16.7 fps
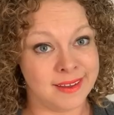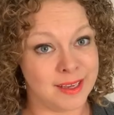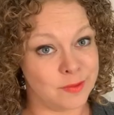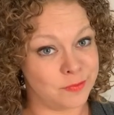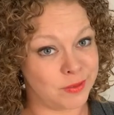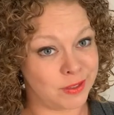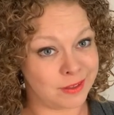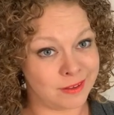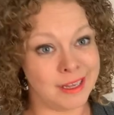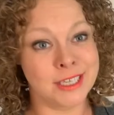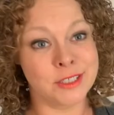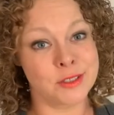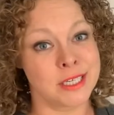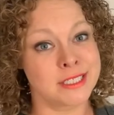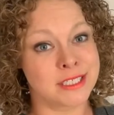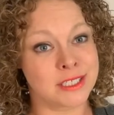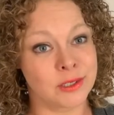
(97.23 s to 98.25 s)
If the client
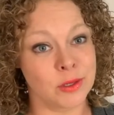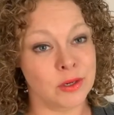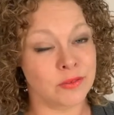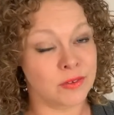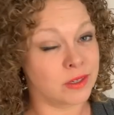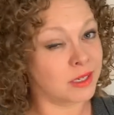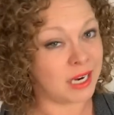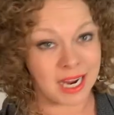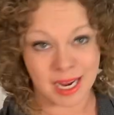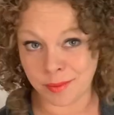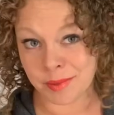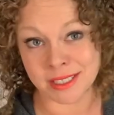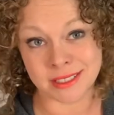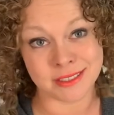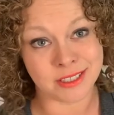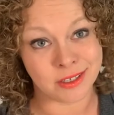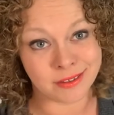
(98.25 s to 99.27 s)
tries to go over, I'm going
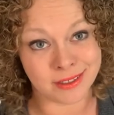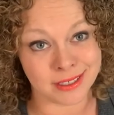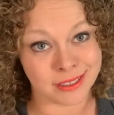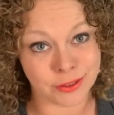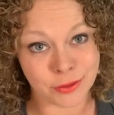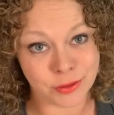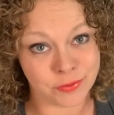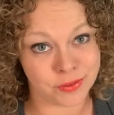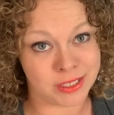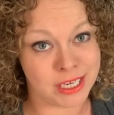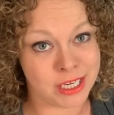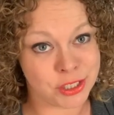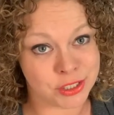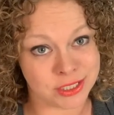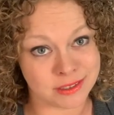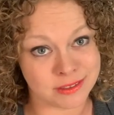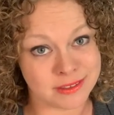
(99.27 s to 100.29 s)
to start getting
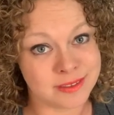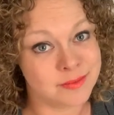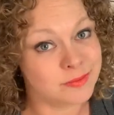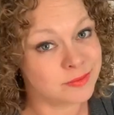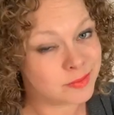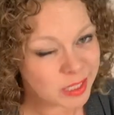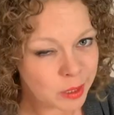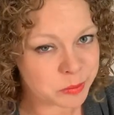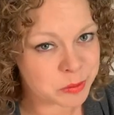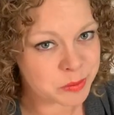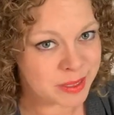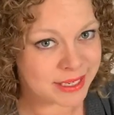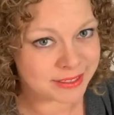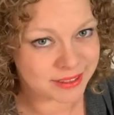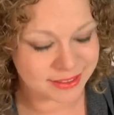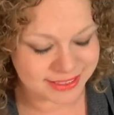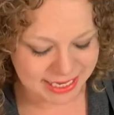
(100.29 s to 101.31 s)
notifications. Helps me
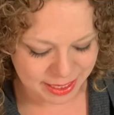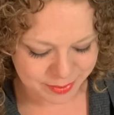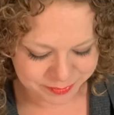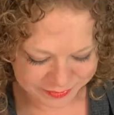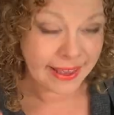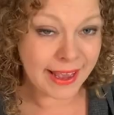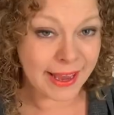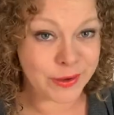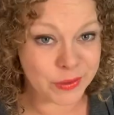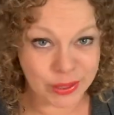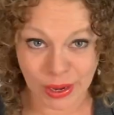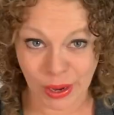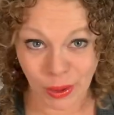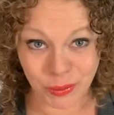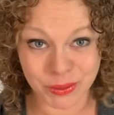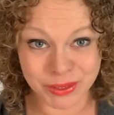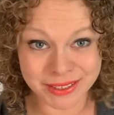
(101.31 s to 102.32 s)
end on time. And
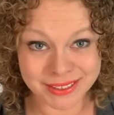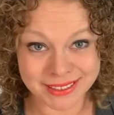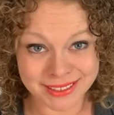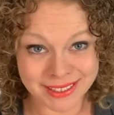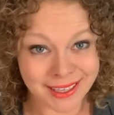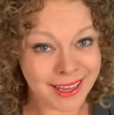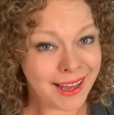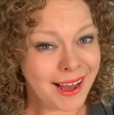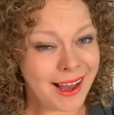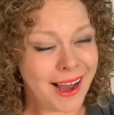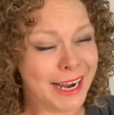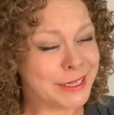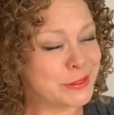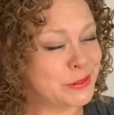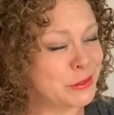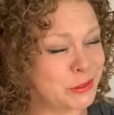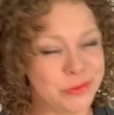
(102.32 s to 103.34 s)
no, I
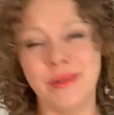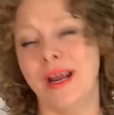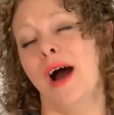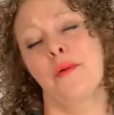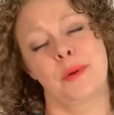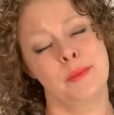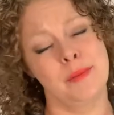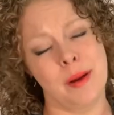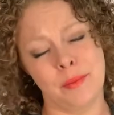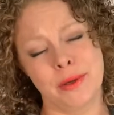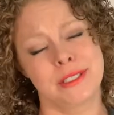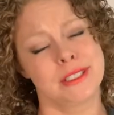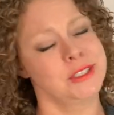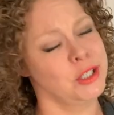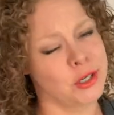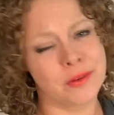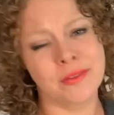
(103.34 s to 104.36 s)
do not remember to
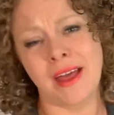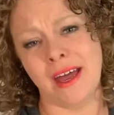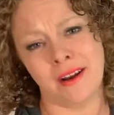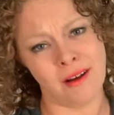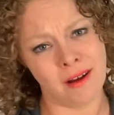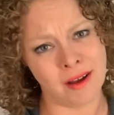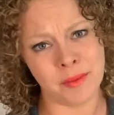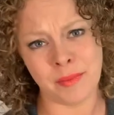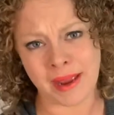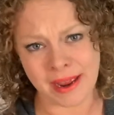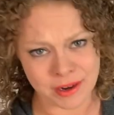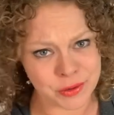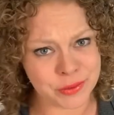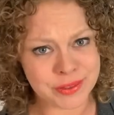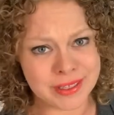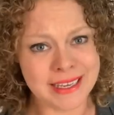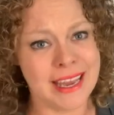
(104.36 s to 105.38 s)
turn that on
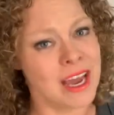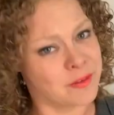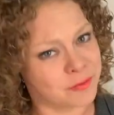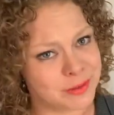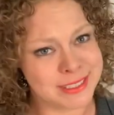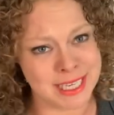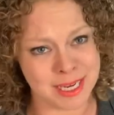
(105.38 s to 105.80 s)
manually every